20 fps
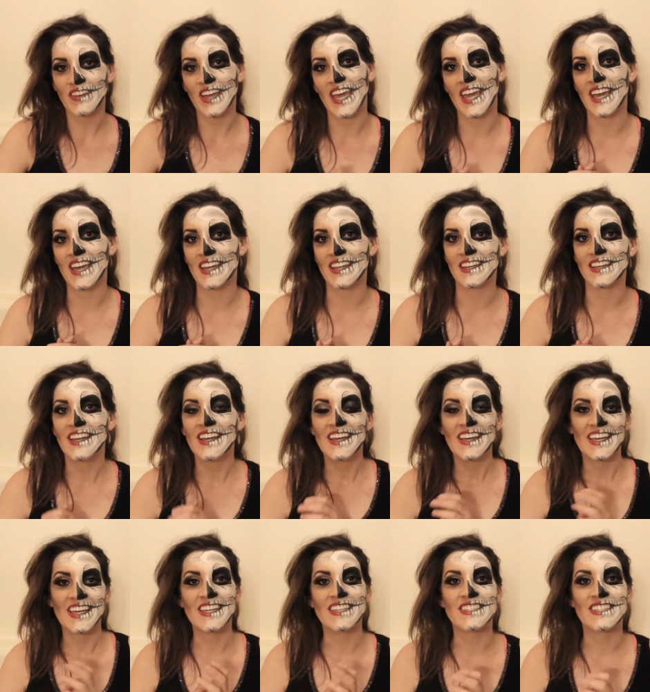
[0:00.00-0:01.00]
and
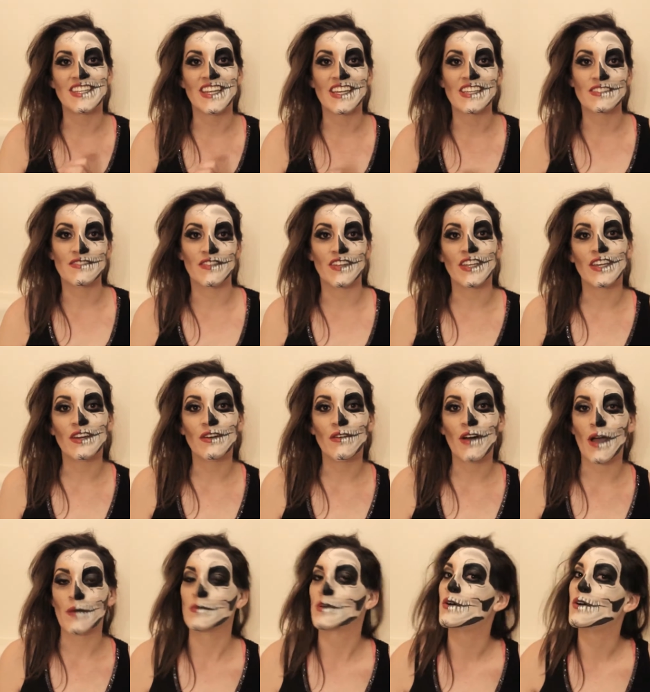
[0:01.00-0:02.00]
in today's video
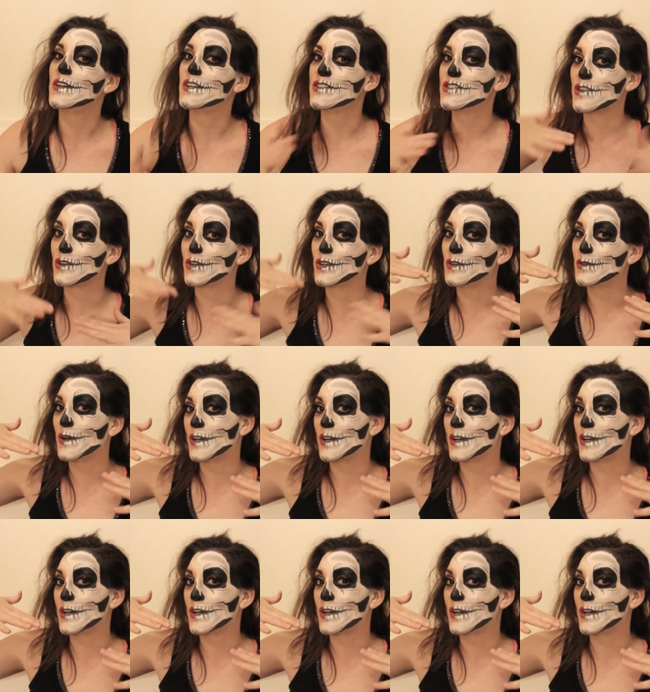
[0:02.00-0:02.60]
I'm going to show you